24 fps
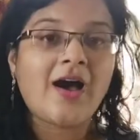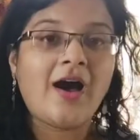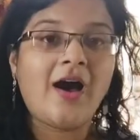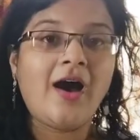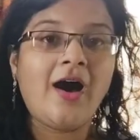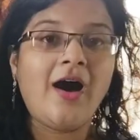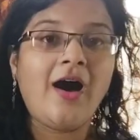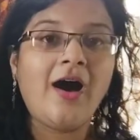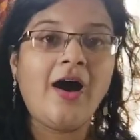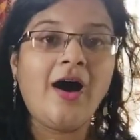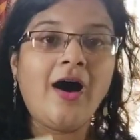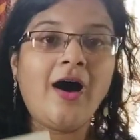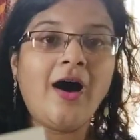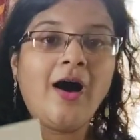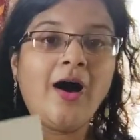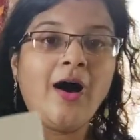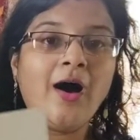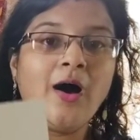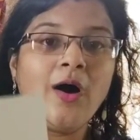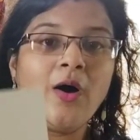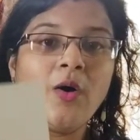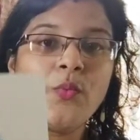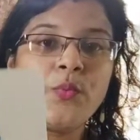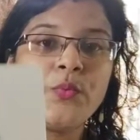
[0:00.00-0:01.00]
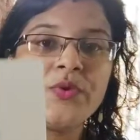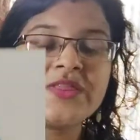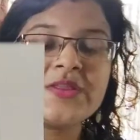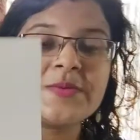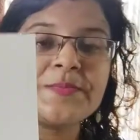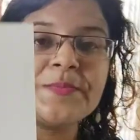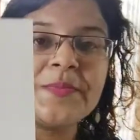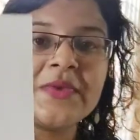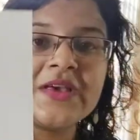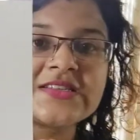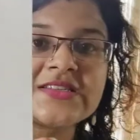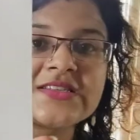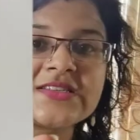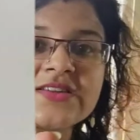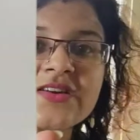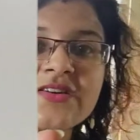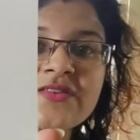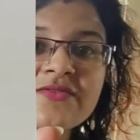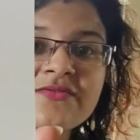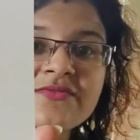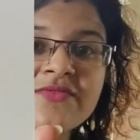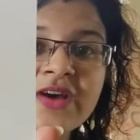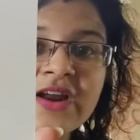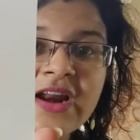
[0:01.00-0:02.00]
uh, with a mixed
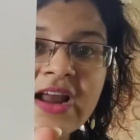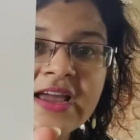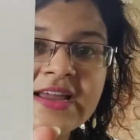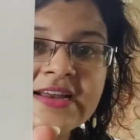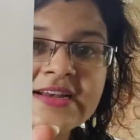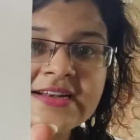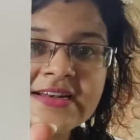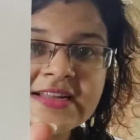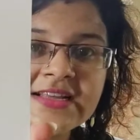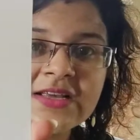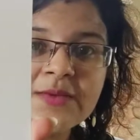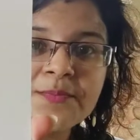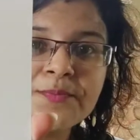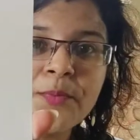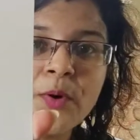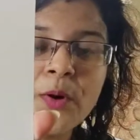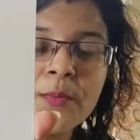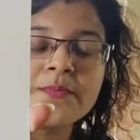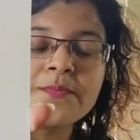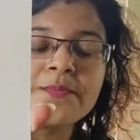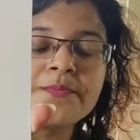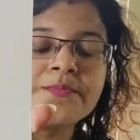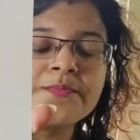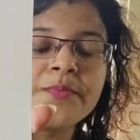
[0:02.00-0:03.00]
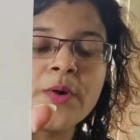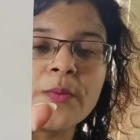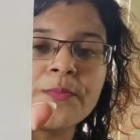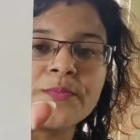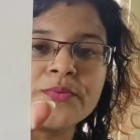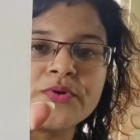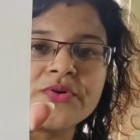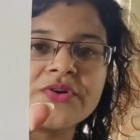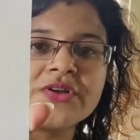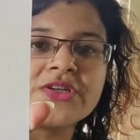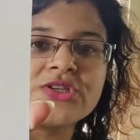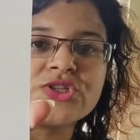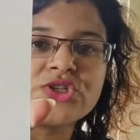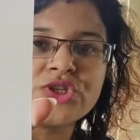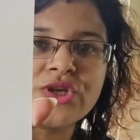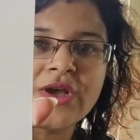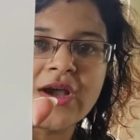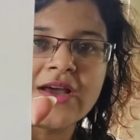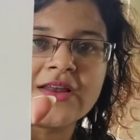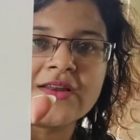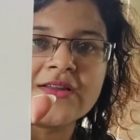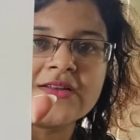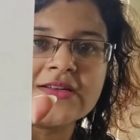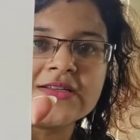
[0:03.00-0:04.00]
variety. Potpourri
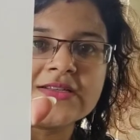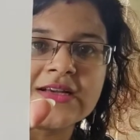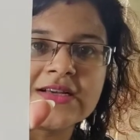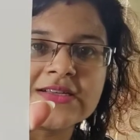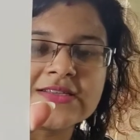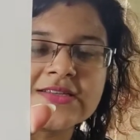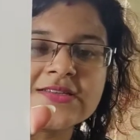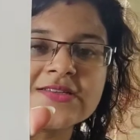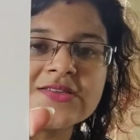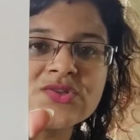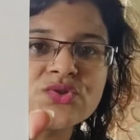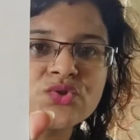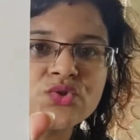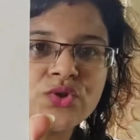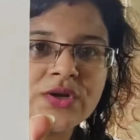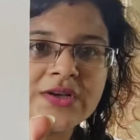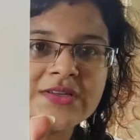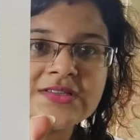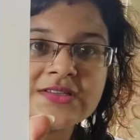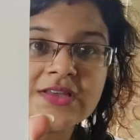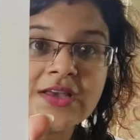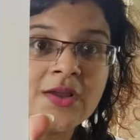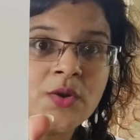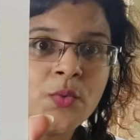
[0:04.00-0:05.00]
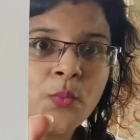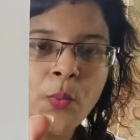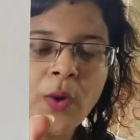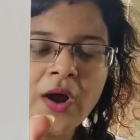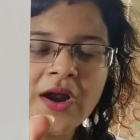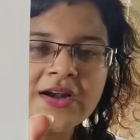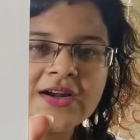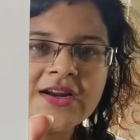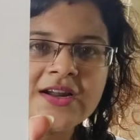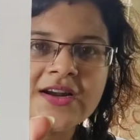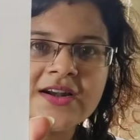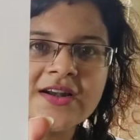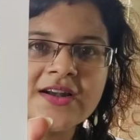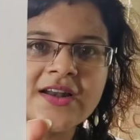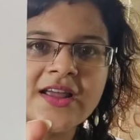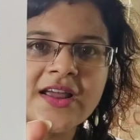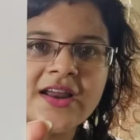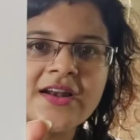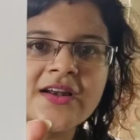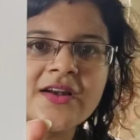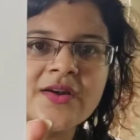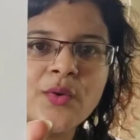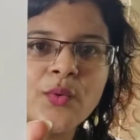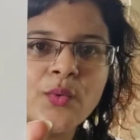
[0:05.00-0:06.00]
channel doesn't stress in one
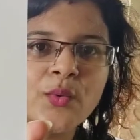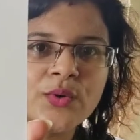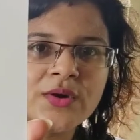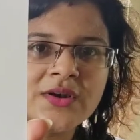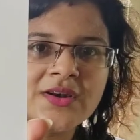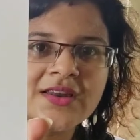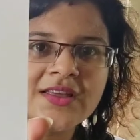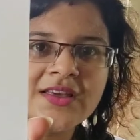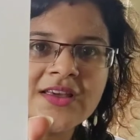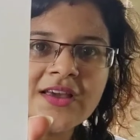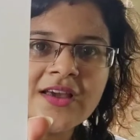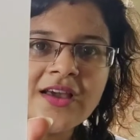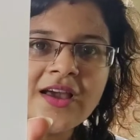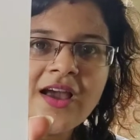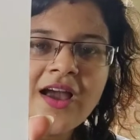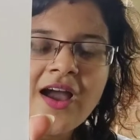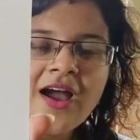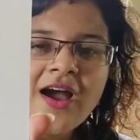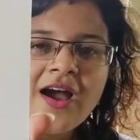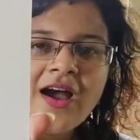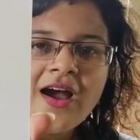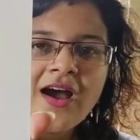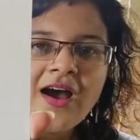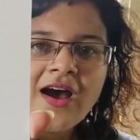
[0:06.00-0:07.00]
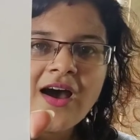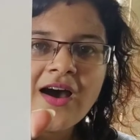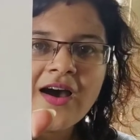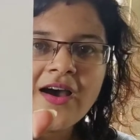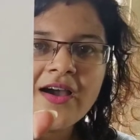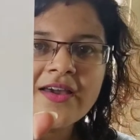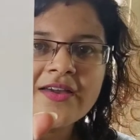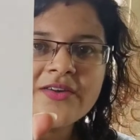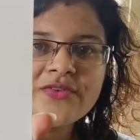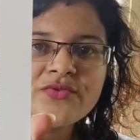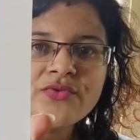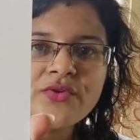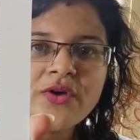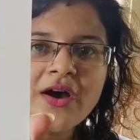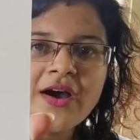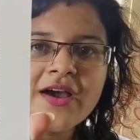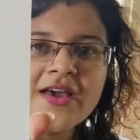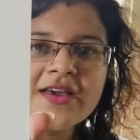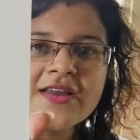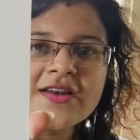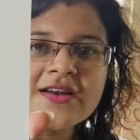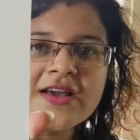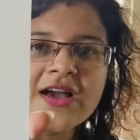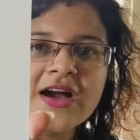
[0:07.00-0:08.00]
content only. I try
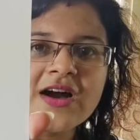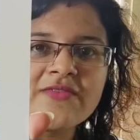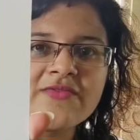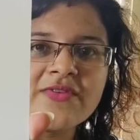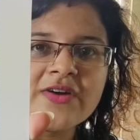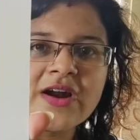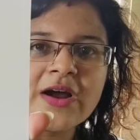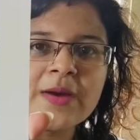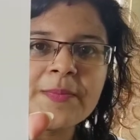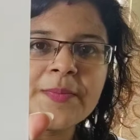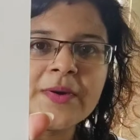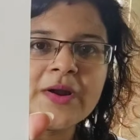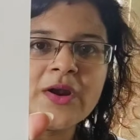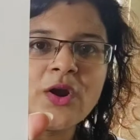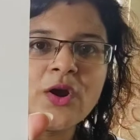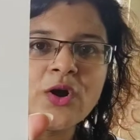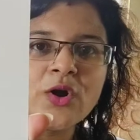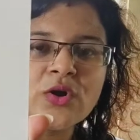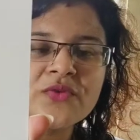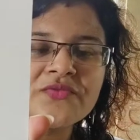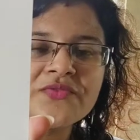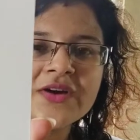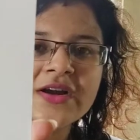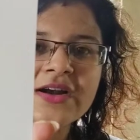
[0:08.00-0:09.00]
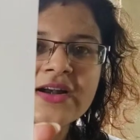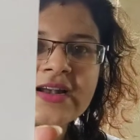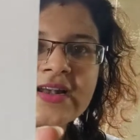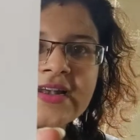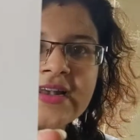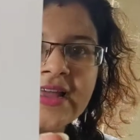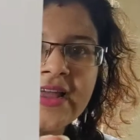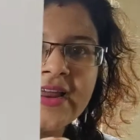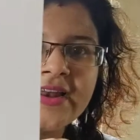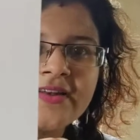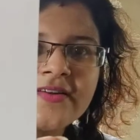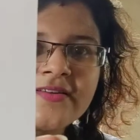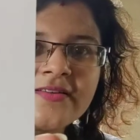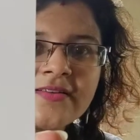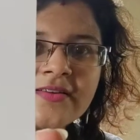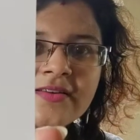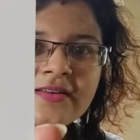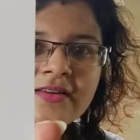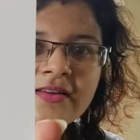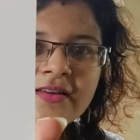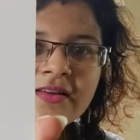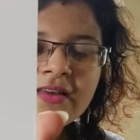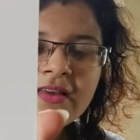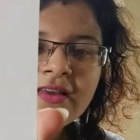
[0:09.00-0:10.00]
and cover up a lot of content
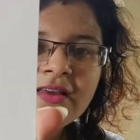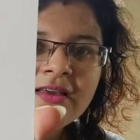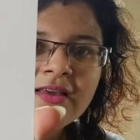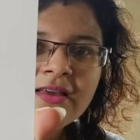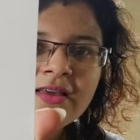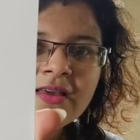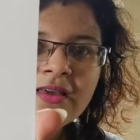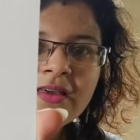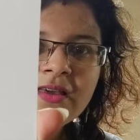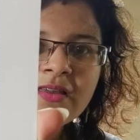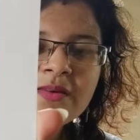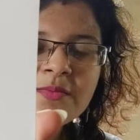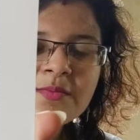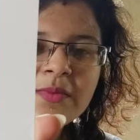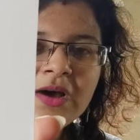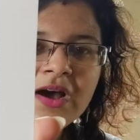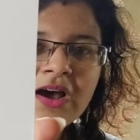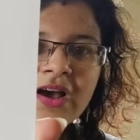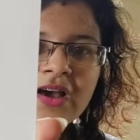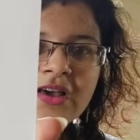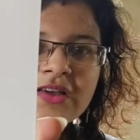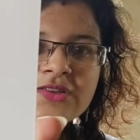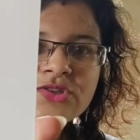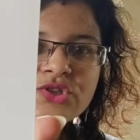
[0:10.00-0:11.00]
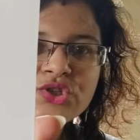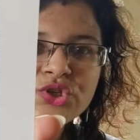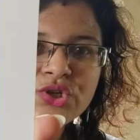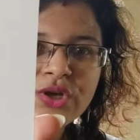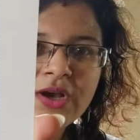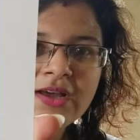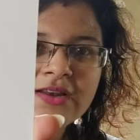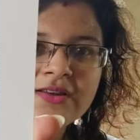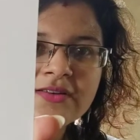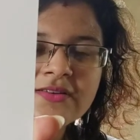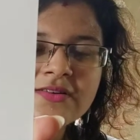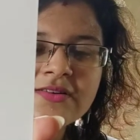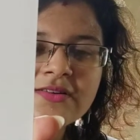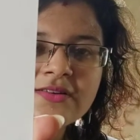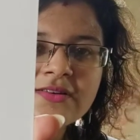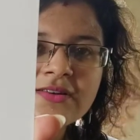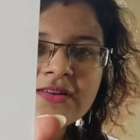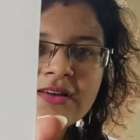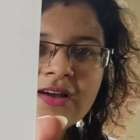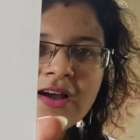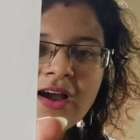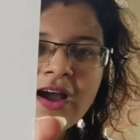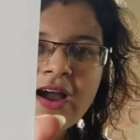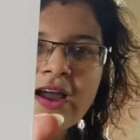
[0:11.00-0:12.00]
in my channel
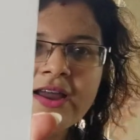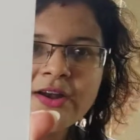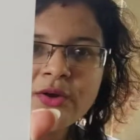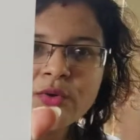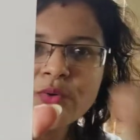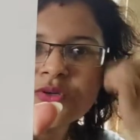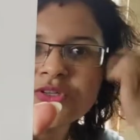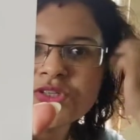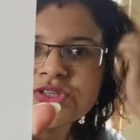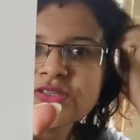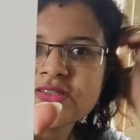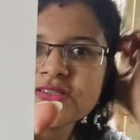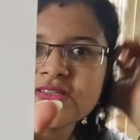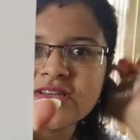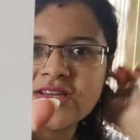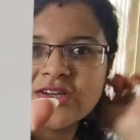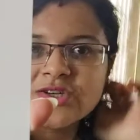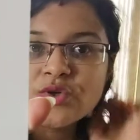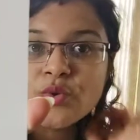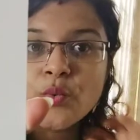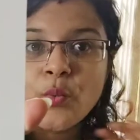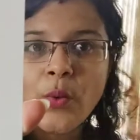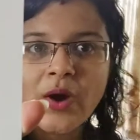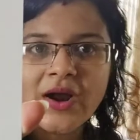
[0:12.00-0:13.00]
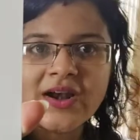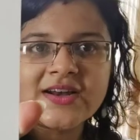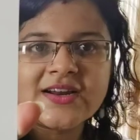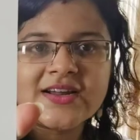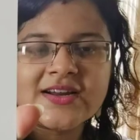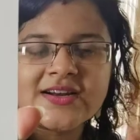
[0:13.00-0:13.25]
I don't just stick to one